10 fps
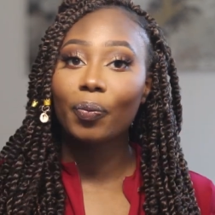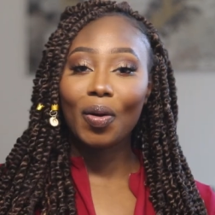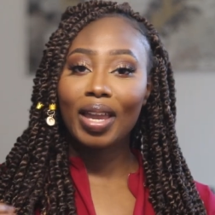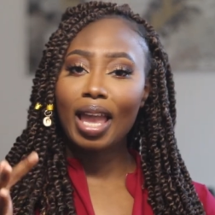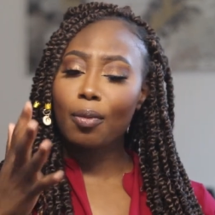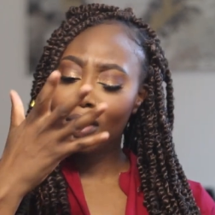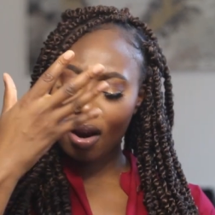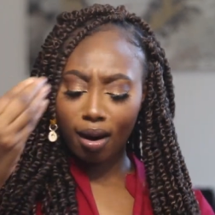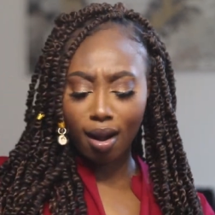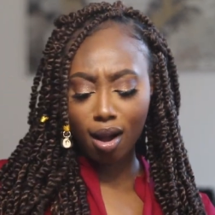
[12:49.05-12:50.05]
Okay, we
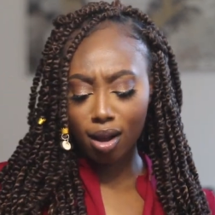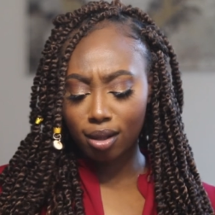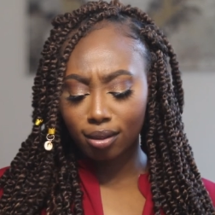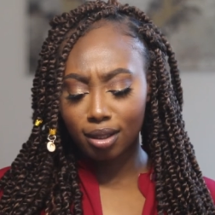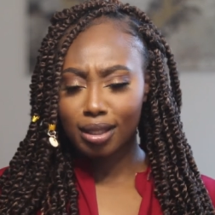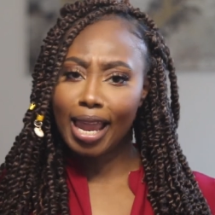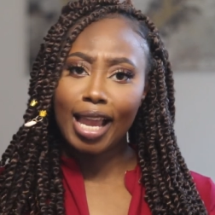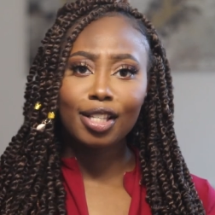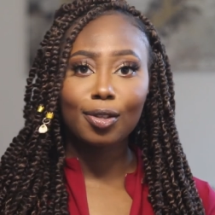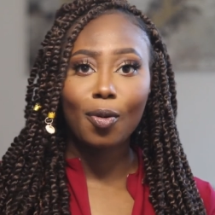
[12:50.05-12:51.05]
are called the
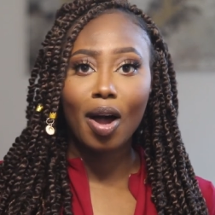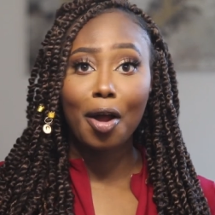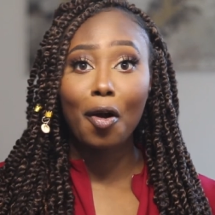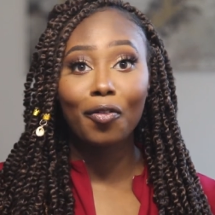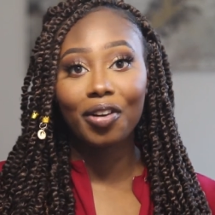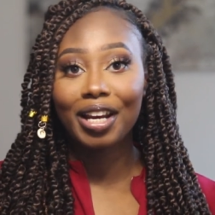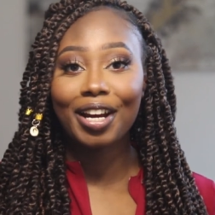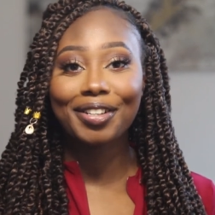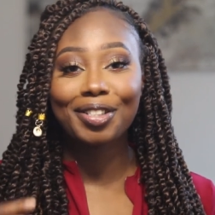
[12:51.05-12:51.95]
A Squad over here.